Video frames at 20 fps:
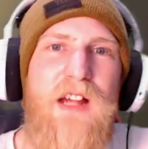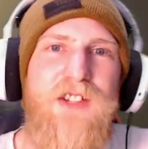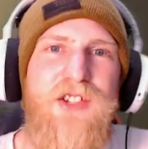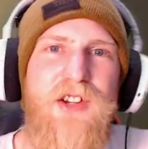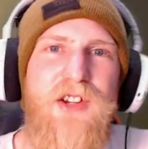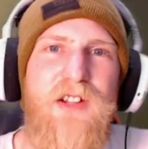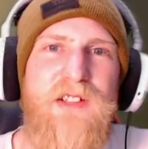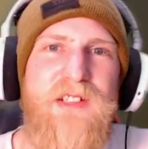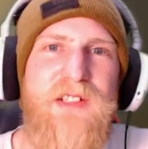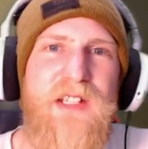As
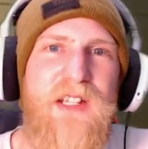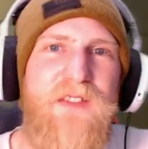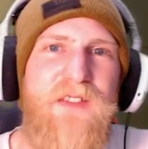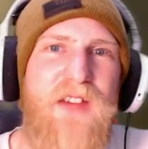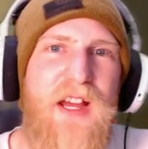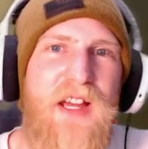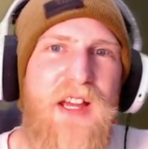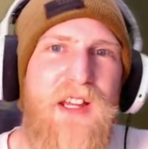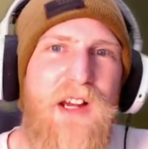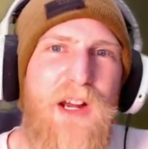you can see,
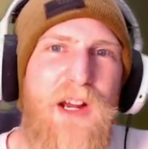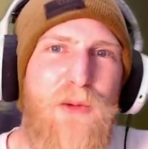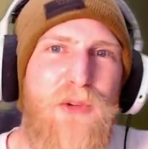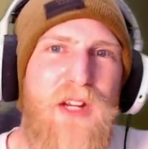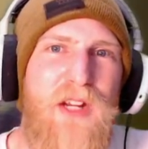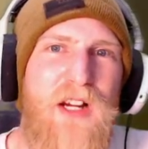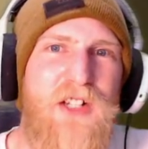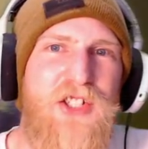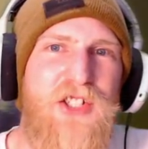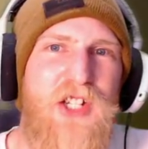the AI will
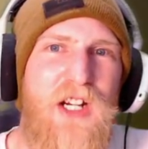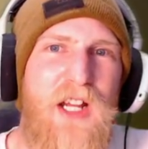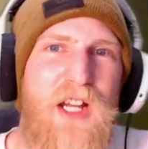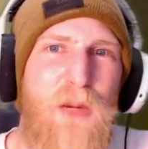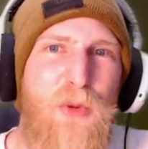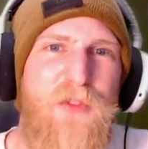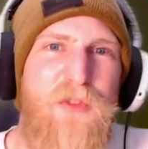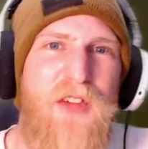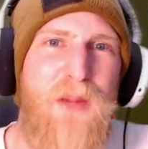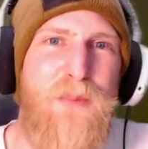now chill
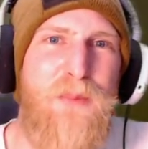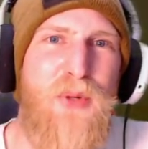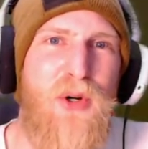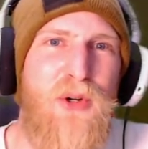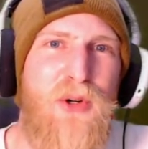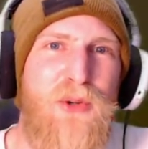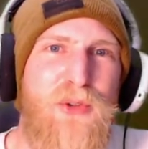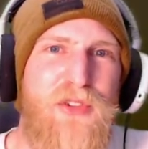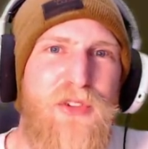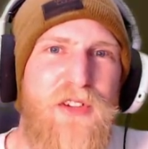out with their
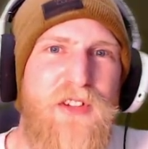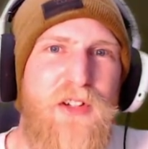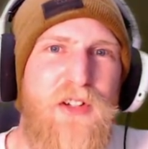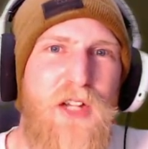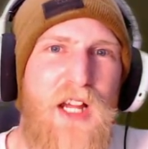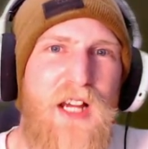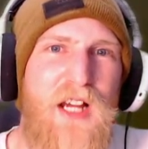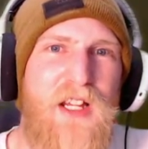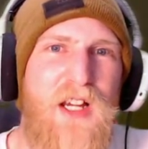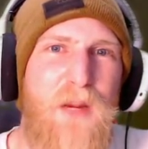bros
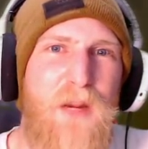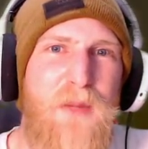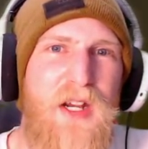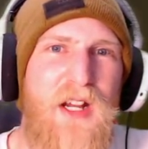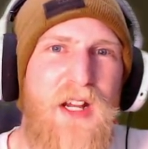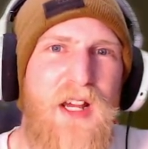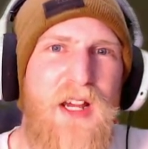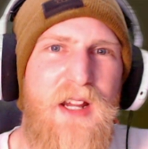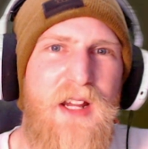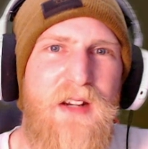until I come
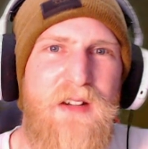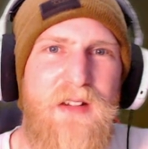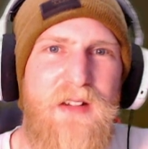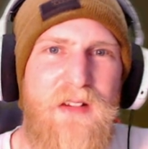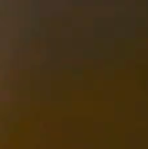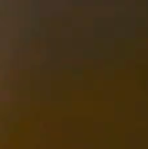in and...